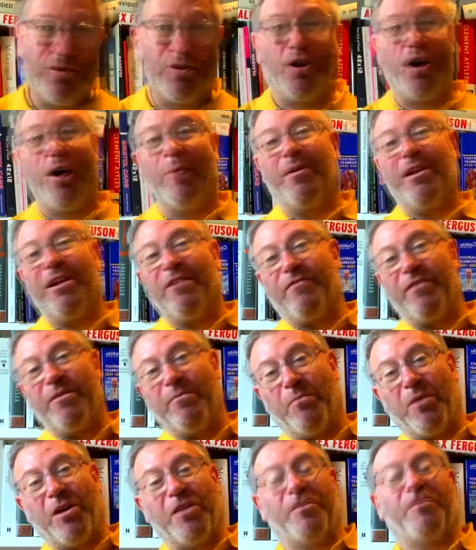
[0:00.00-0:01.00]
are coming every
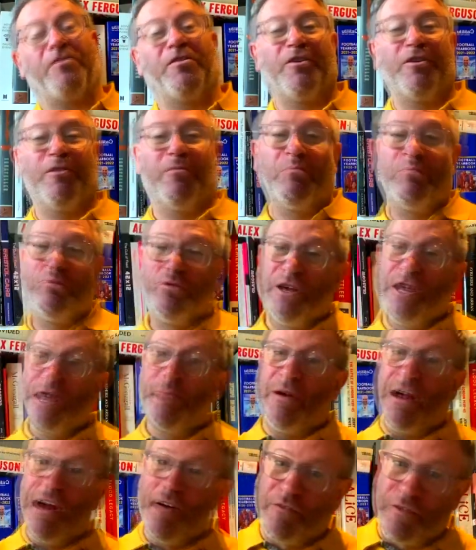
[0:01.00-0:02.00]
month to complain
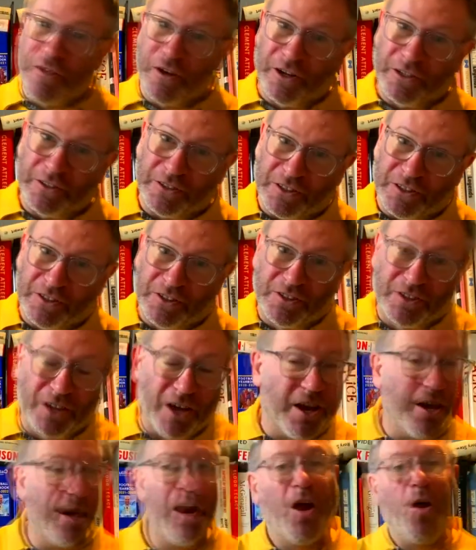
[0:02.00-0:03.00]
about everything under the
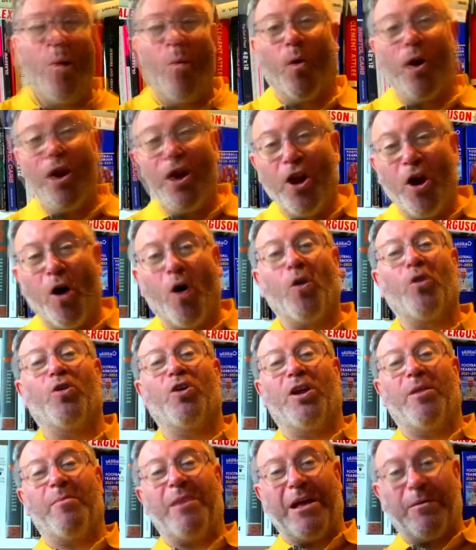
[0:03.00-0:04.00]
sun, we're not
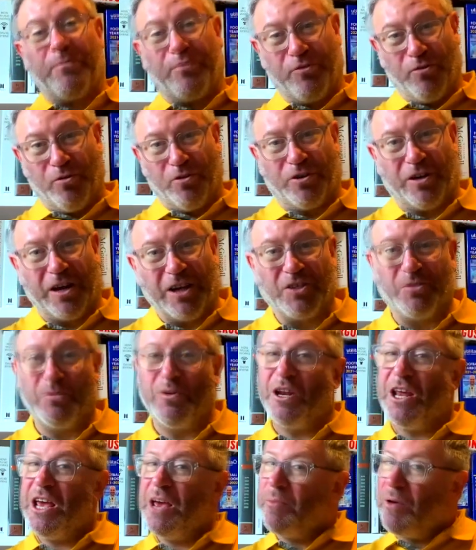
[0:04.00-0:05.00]
going to make progress.
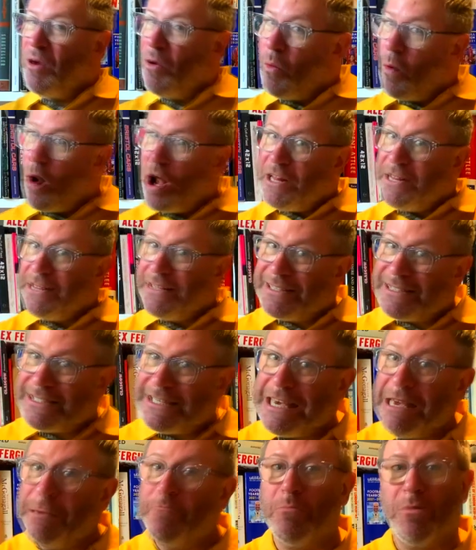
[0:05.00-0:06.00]
We need to be one
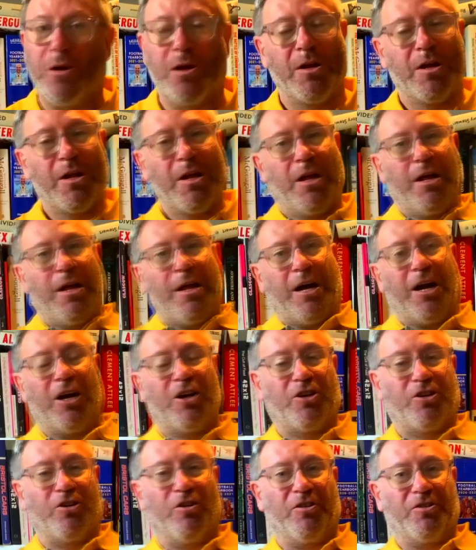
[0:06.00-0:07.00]
team
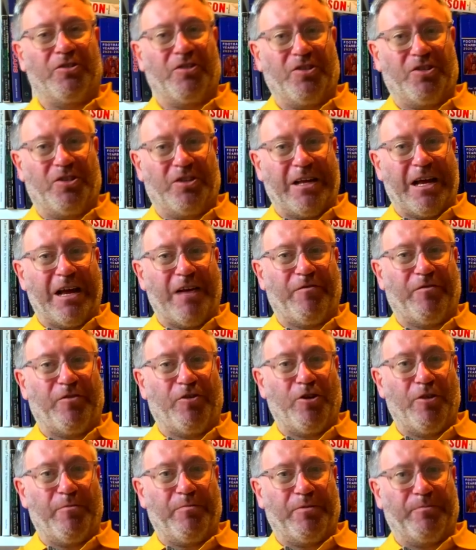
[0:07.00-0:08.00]
across the staff
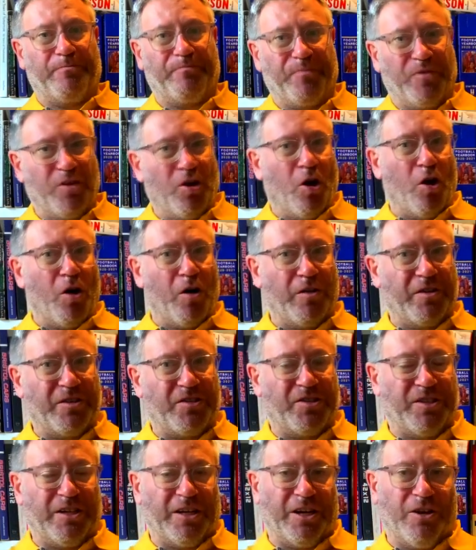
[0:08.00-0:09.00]
group, not the
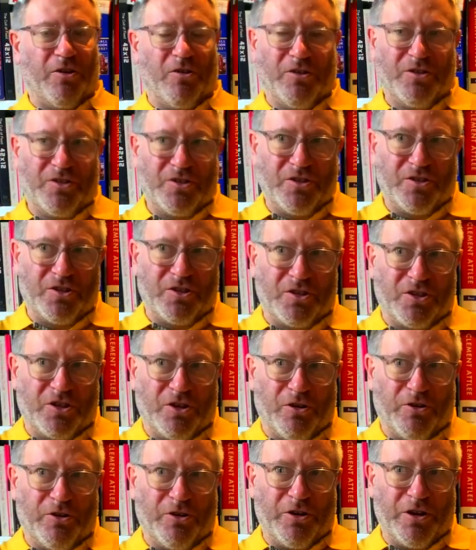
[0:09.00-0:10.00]
silly nonsense that's
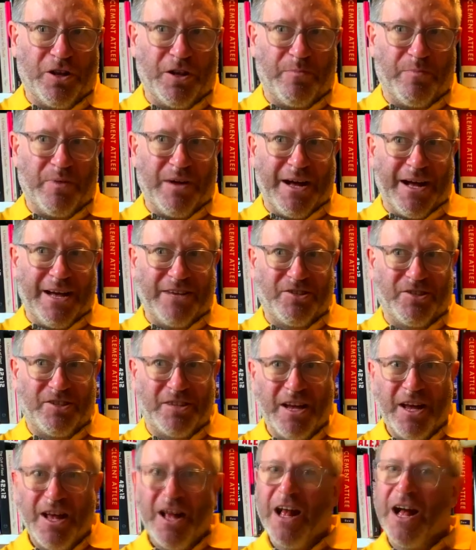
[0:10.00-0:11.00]
gone on in the
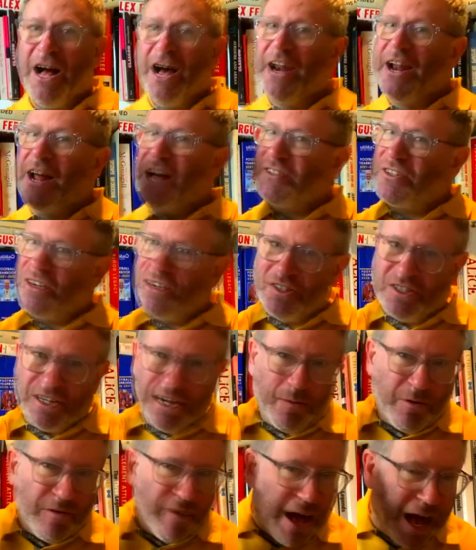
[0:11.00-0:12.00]
past. And as I
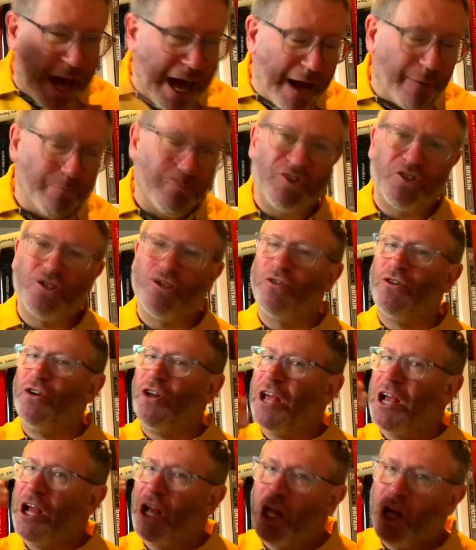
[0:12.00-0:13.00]
say, we've
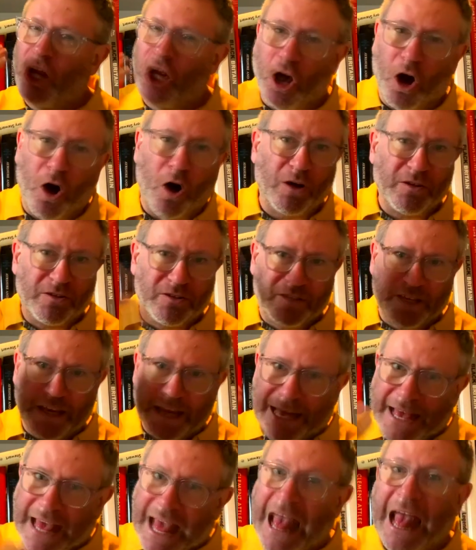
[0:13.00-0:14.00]
absolutely got
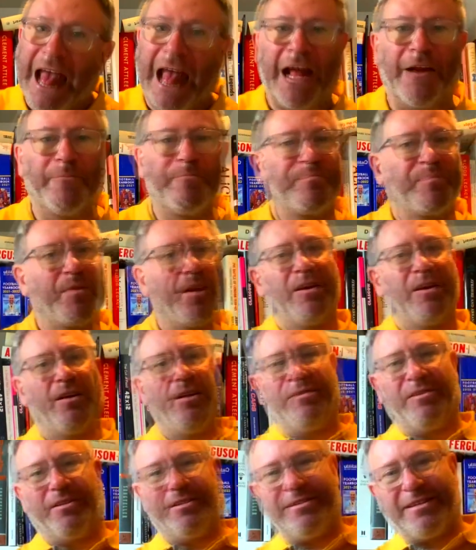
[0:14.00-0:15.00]
to get
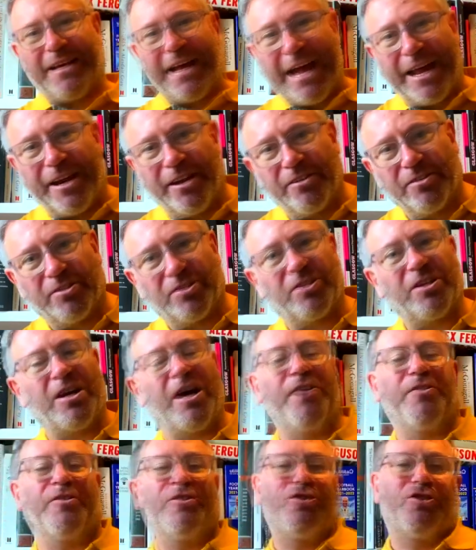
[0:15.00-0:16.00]
the tenants
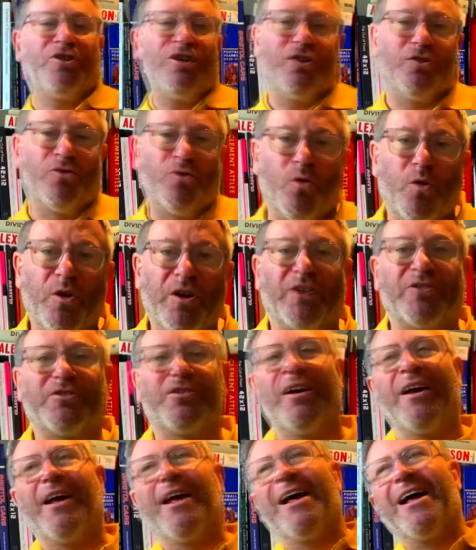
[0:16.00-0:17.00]
and the shared
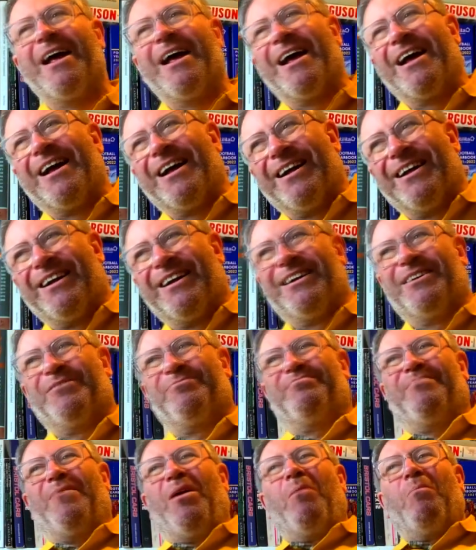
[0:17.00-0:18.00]
owners
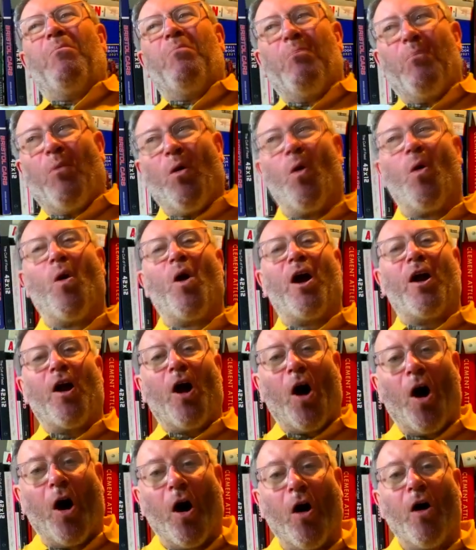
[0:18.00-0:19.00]

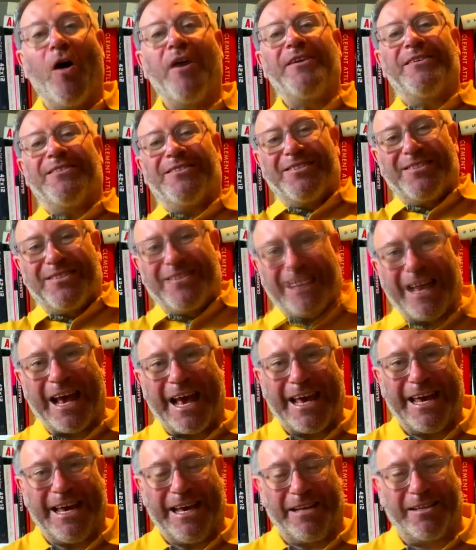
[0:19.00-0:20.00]
more on
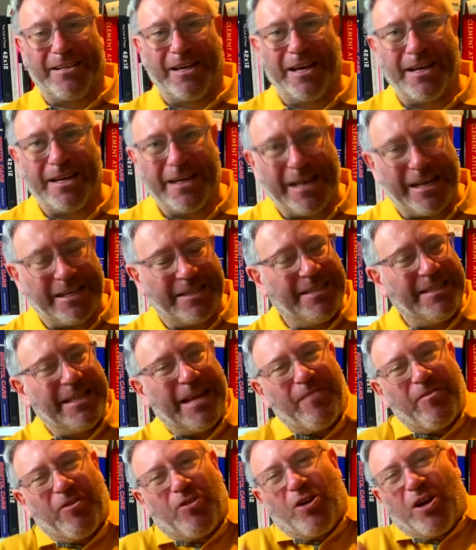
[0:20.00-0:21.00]
side. It's
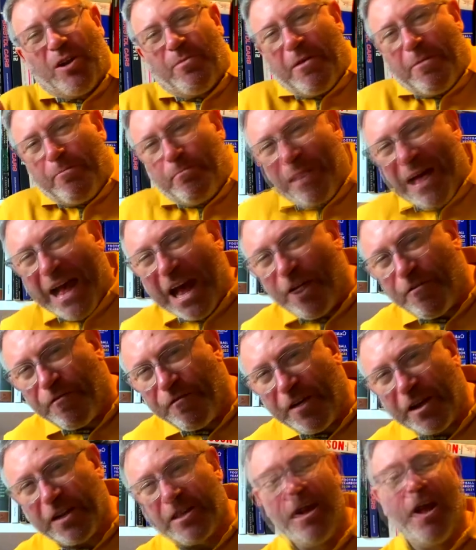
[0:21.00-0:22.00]
never going to be
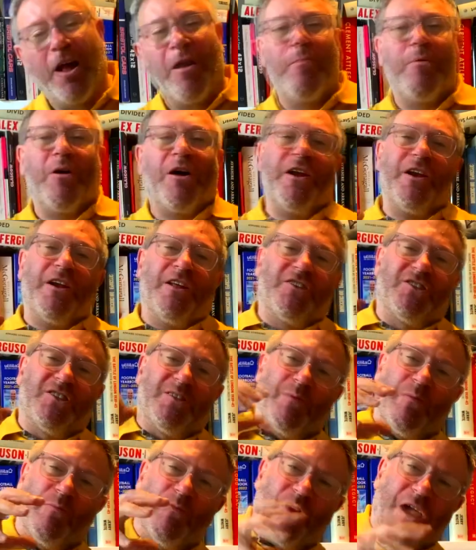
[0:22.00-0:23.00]
perfect, but it needs
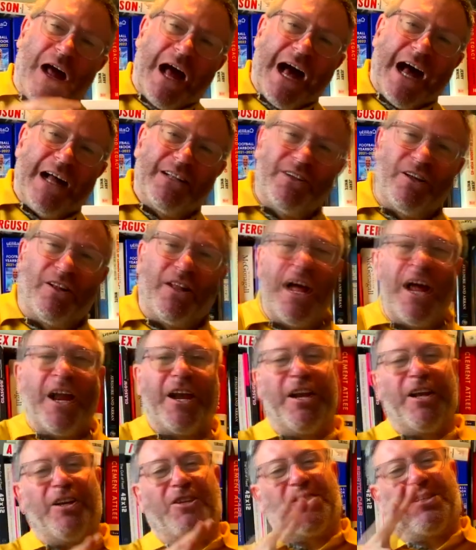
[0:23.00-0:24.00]
to be more adult,
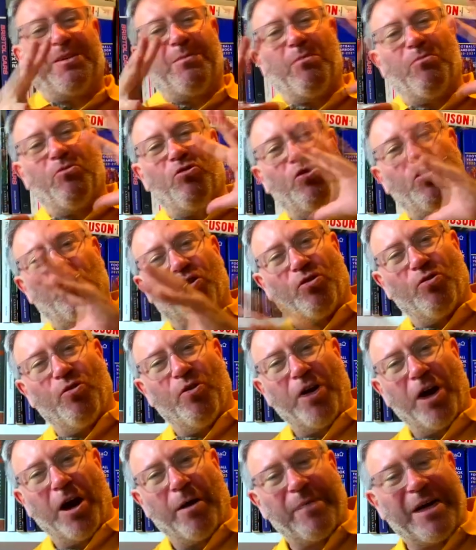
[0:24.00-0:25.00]
it needs to be more
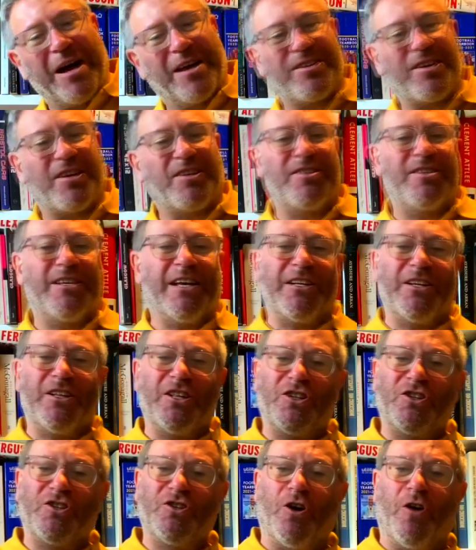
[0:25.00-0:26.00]
grown up. As I said at
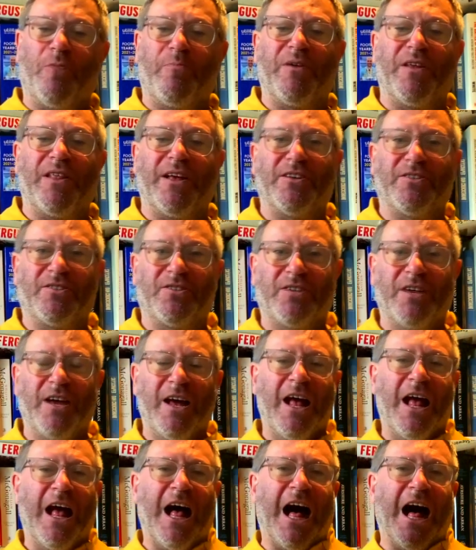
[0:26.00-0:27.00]
the top of this,
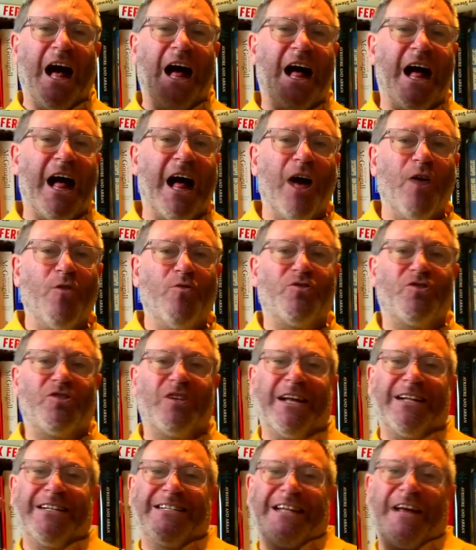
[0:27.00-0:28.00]
a
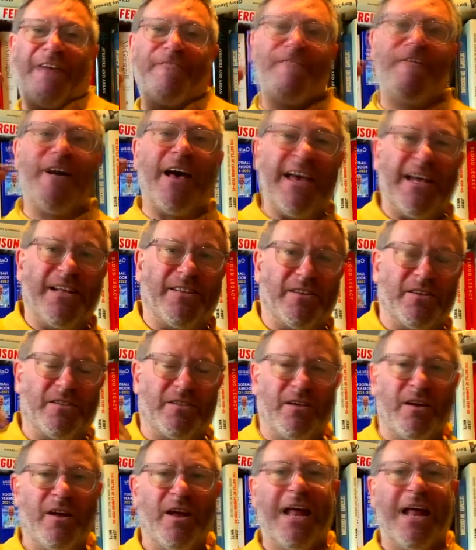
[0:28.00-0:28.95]
house divided